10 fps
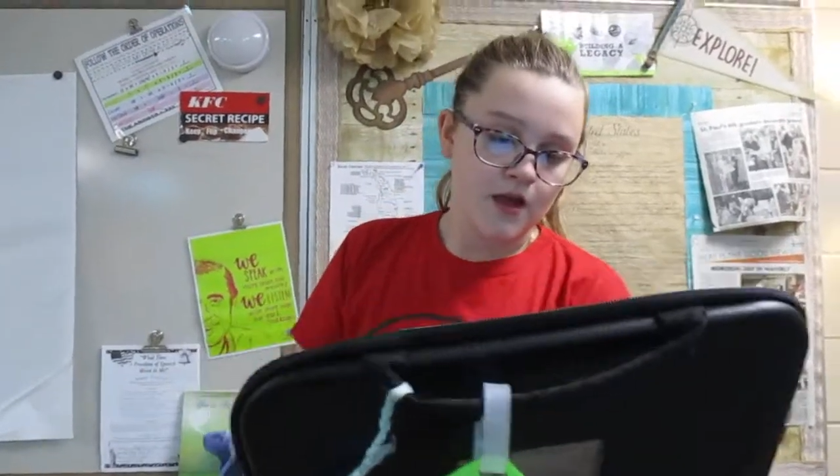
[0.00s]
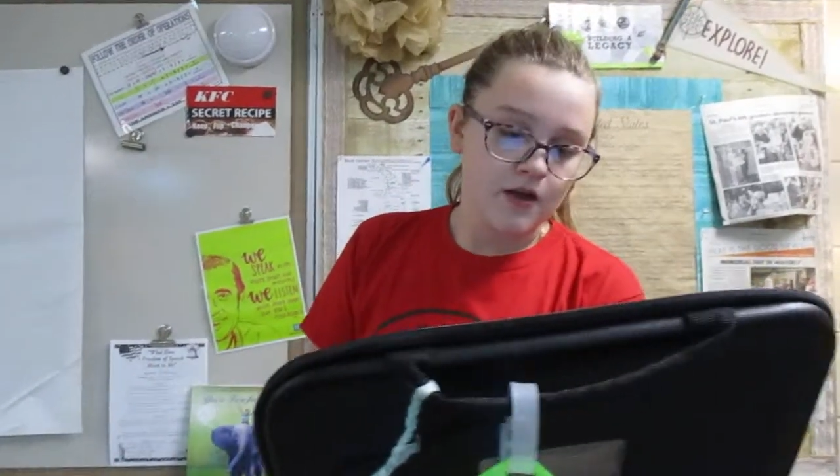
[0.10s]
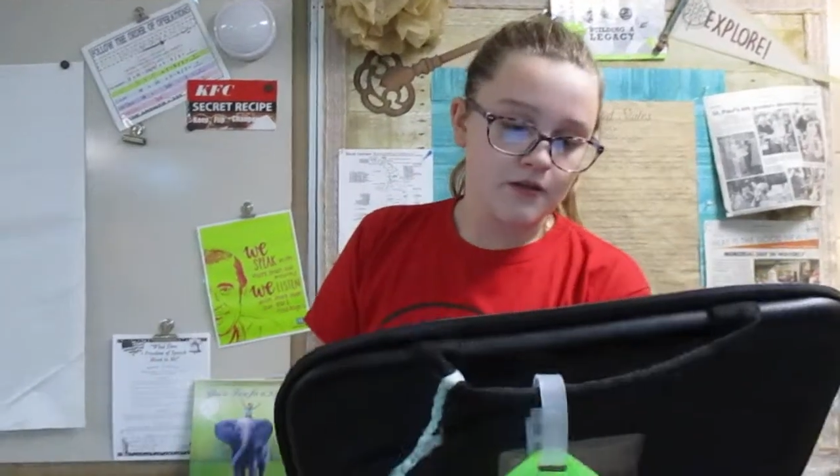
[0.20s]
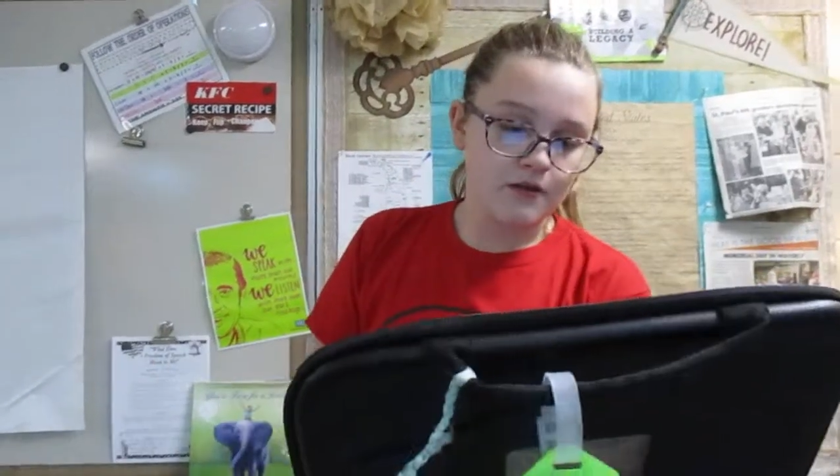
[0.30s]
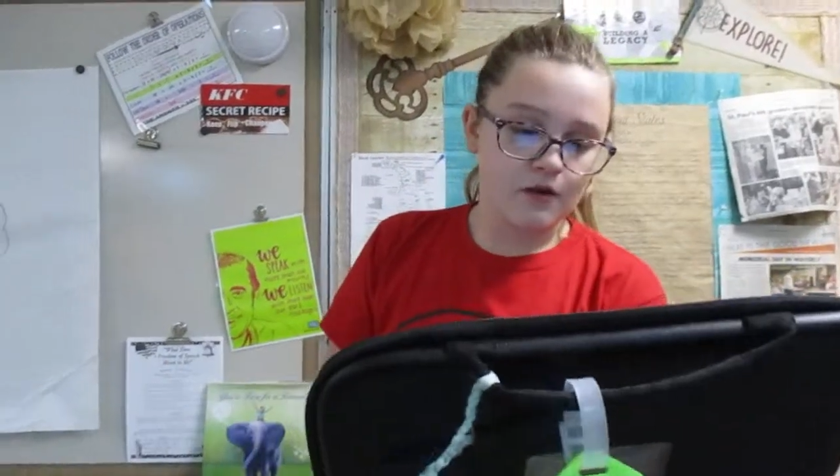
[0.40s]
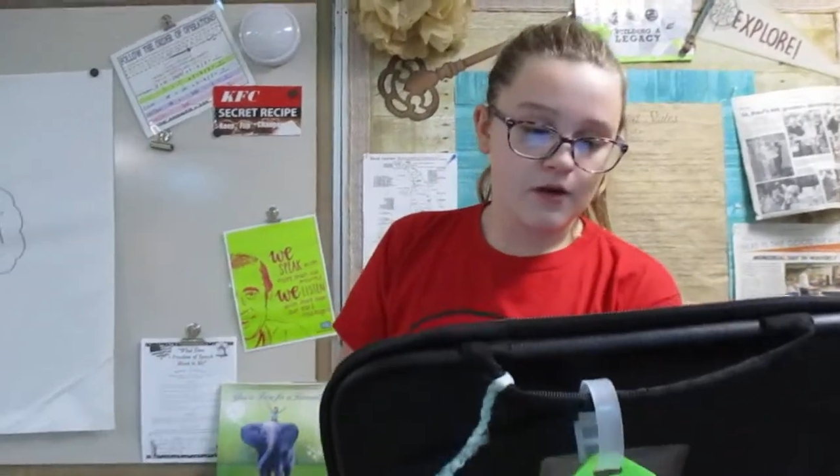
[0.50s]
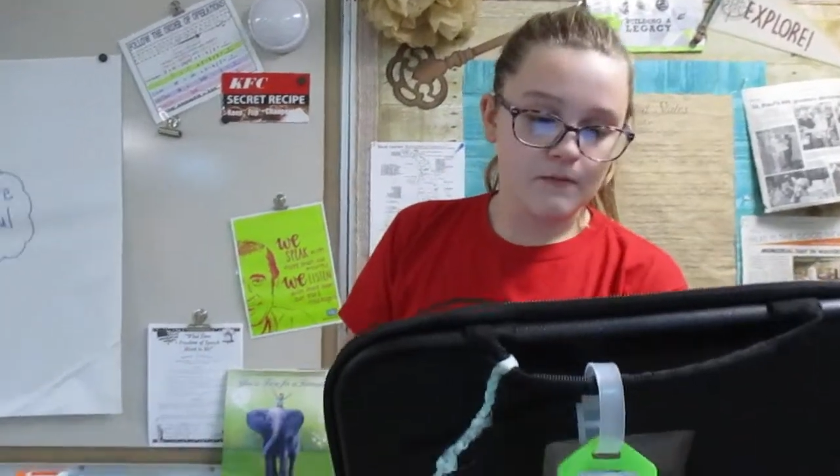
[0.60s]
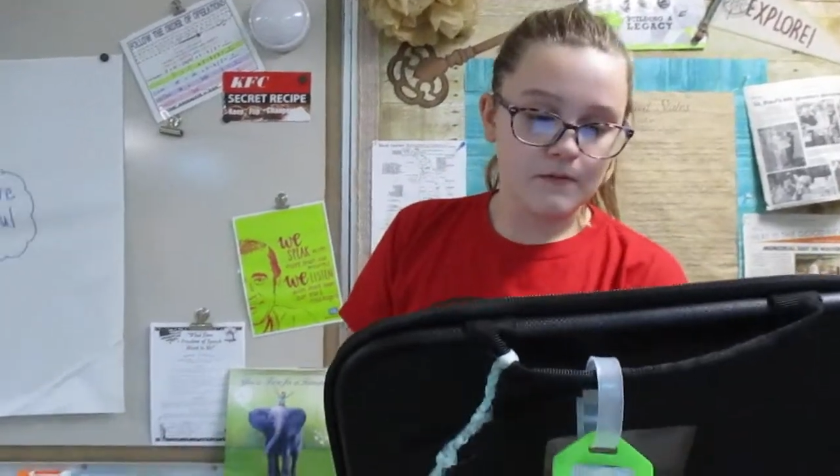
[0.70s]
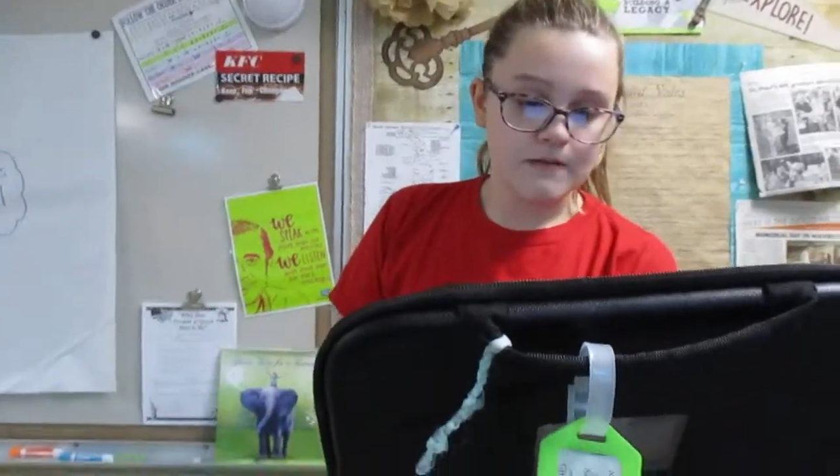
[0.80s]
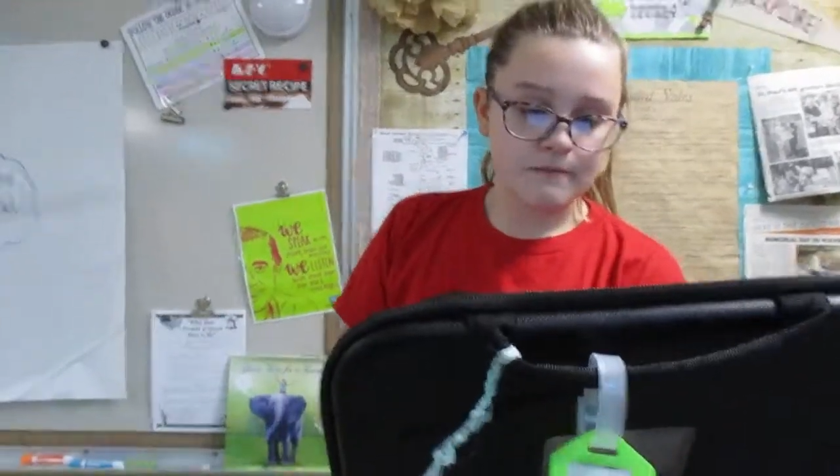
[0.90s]
The
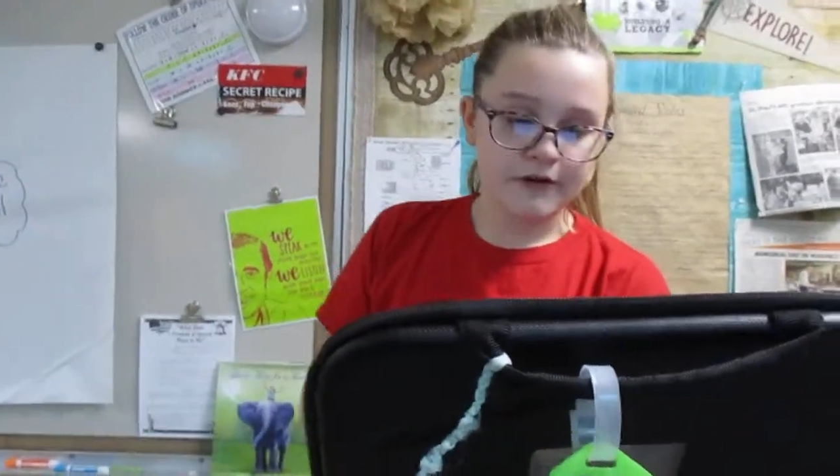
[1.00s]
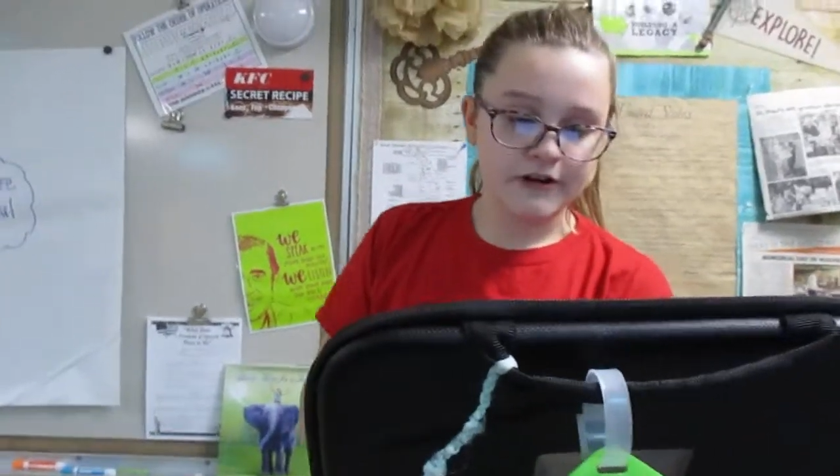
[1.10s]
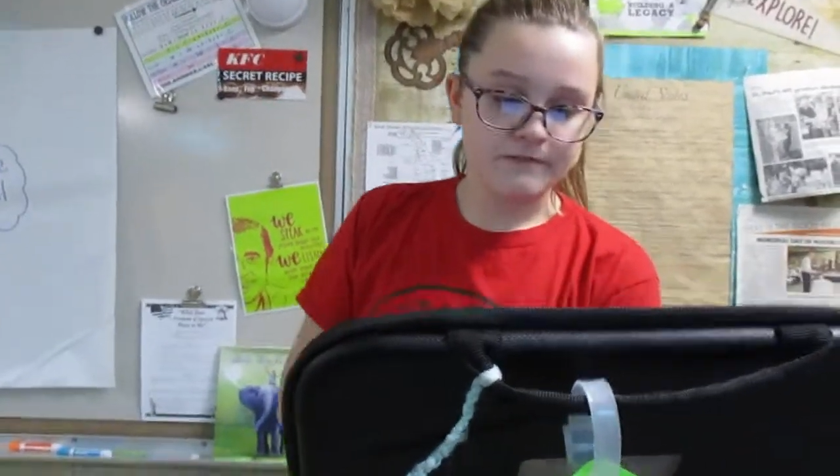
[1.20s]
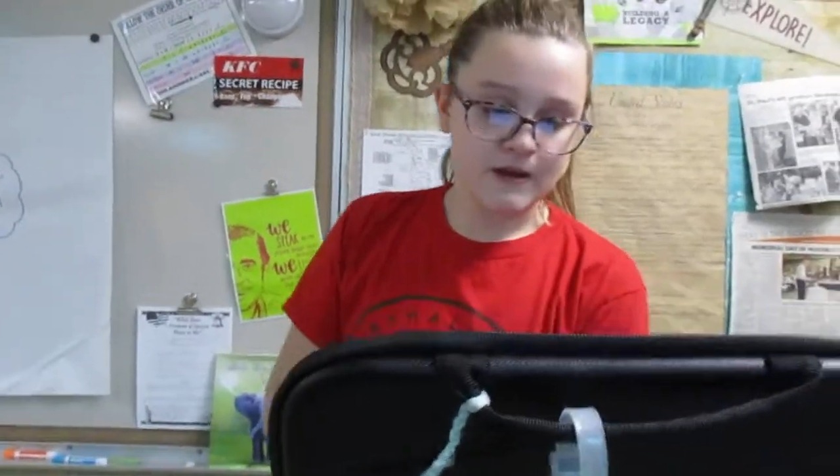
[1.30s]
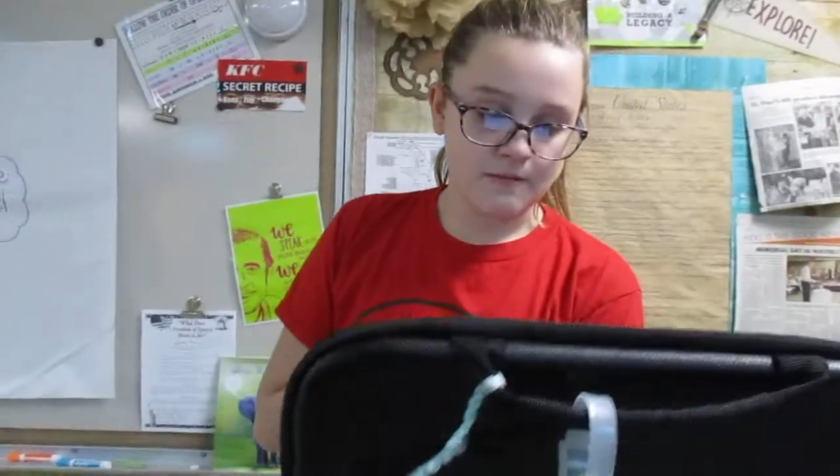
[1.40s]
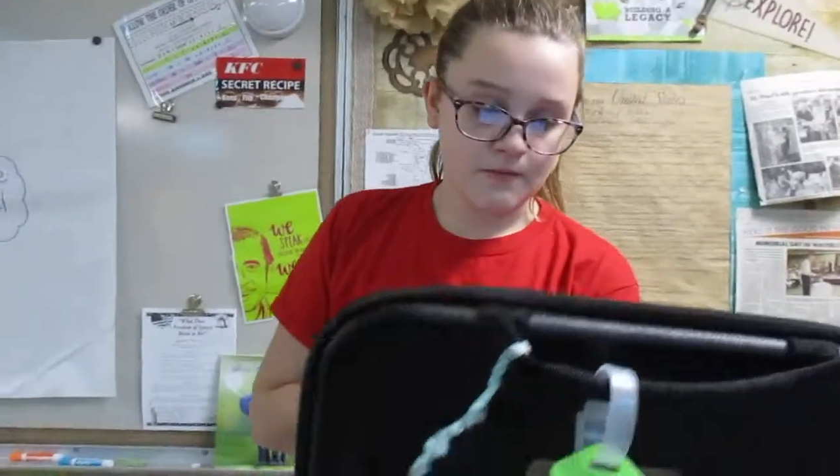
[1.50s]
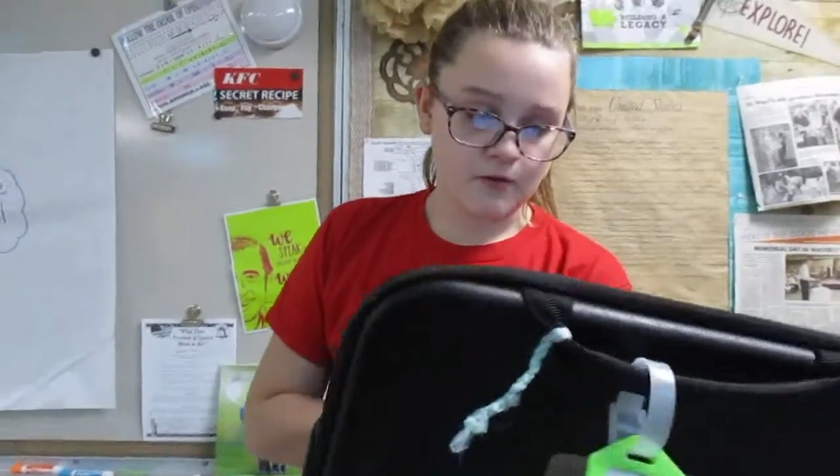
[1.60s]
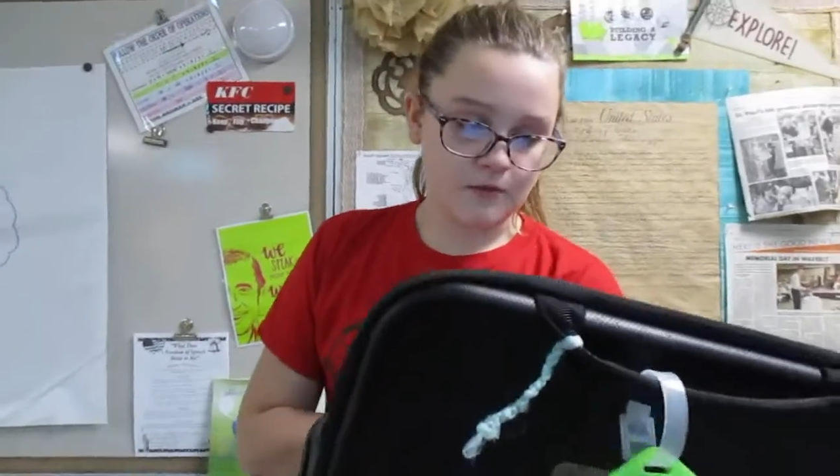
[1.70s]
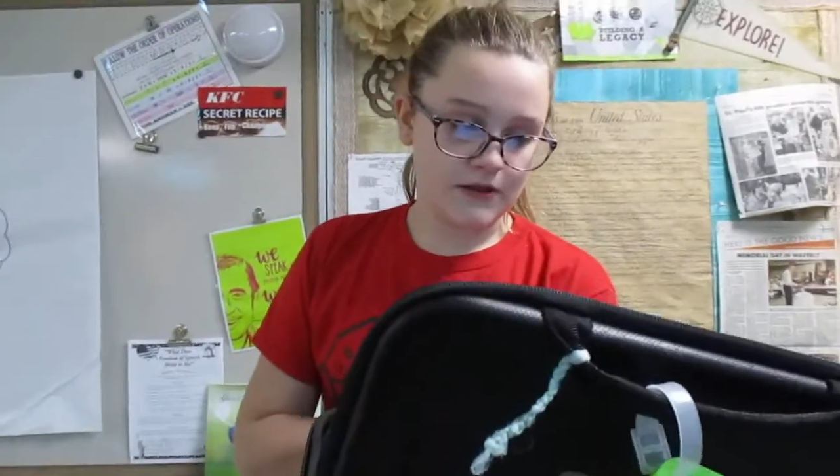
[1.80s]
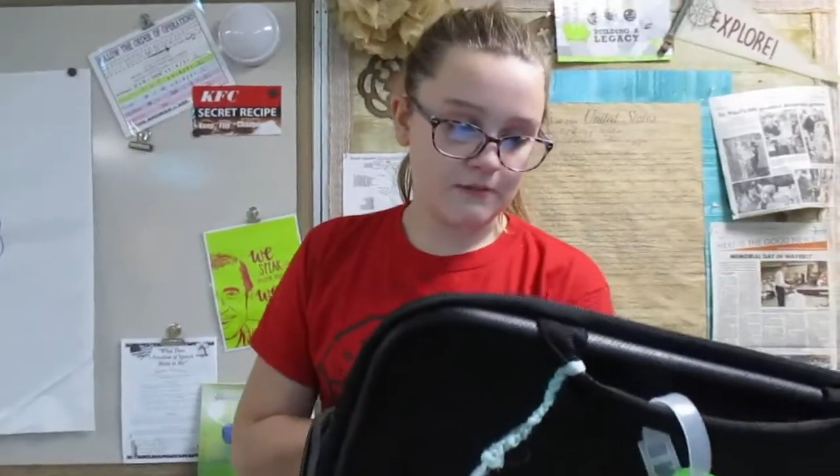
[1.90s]
important people
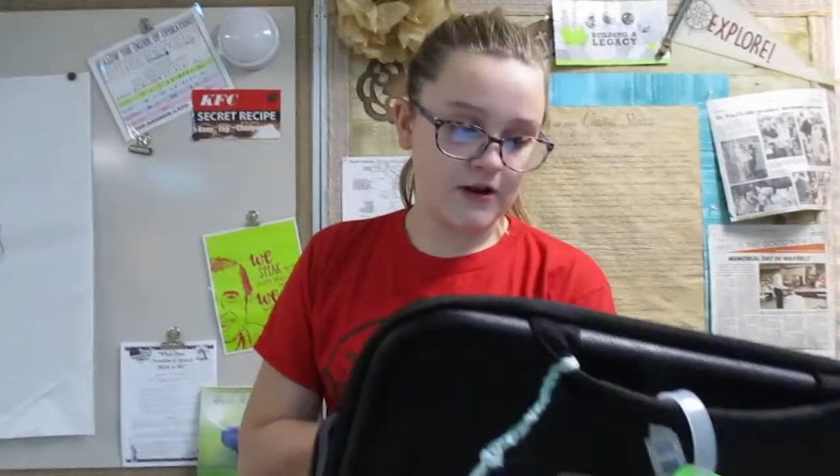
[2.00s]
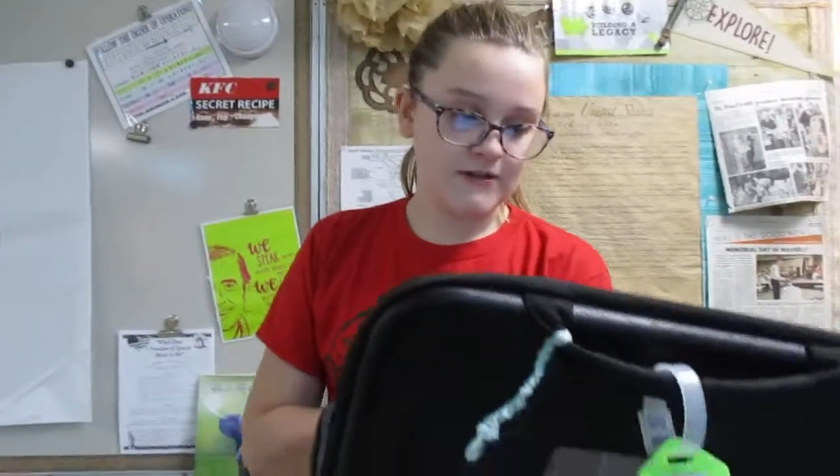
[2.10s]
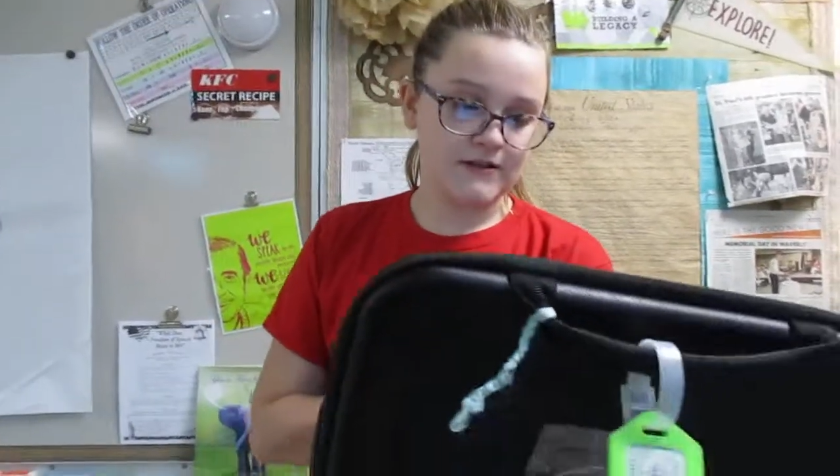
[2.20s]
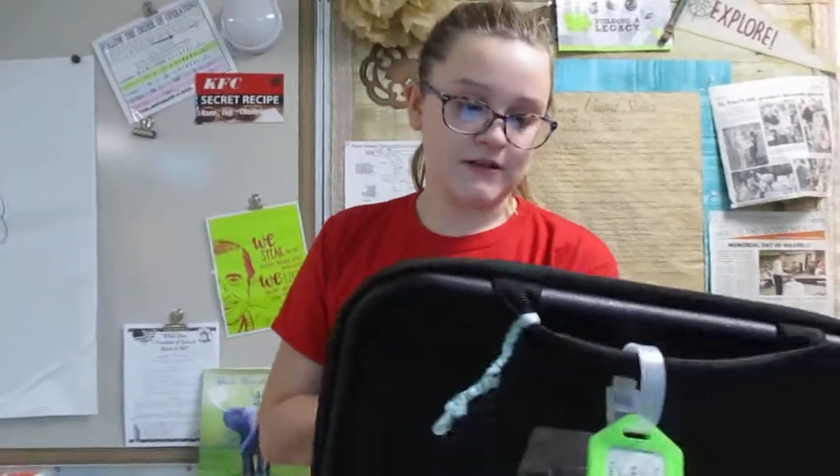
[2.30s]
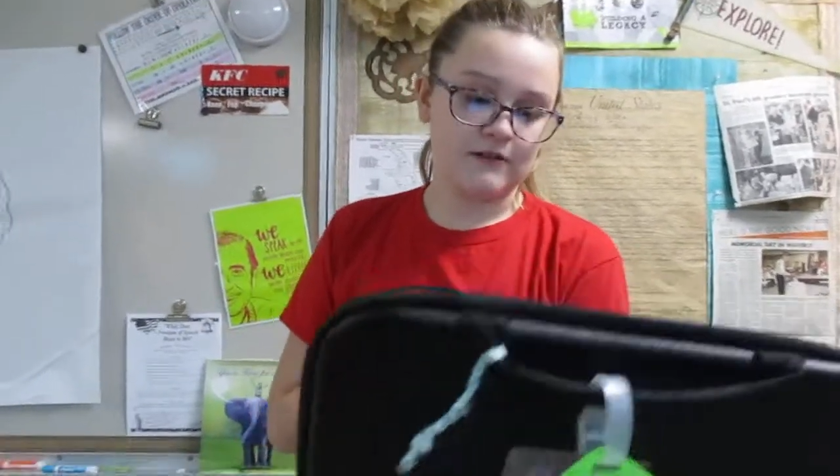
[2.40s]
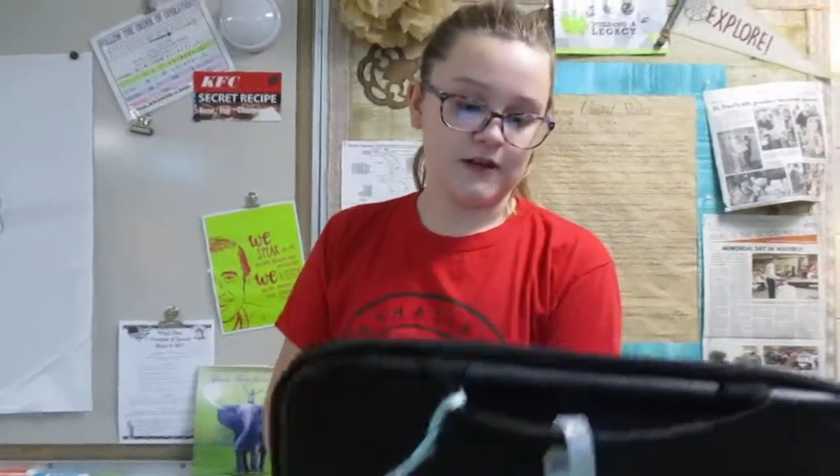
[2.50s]
were the President